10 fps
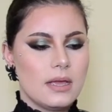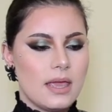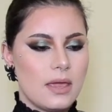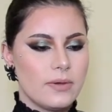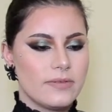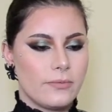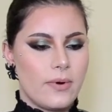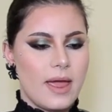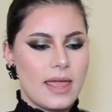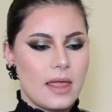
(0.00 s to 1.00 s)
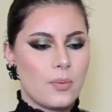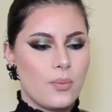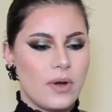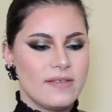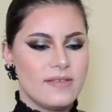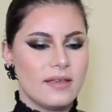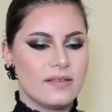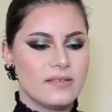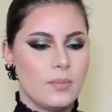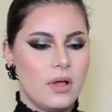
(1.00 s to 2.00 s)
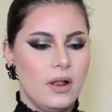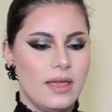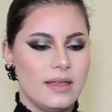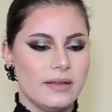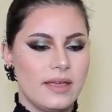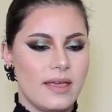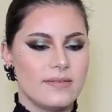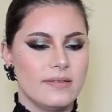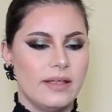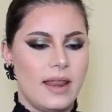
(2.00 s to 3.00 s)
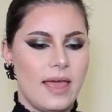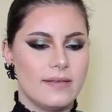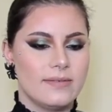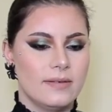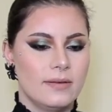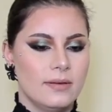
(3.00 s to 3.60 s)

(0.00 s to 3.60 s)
He was crying, pressing a small hand against the glass.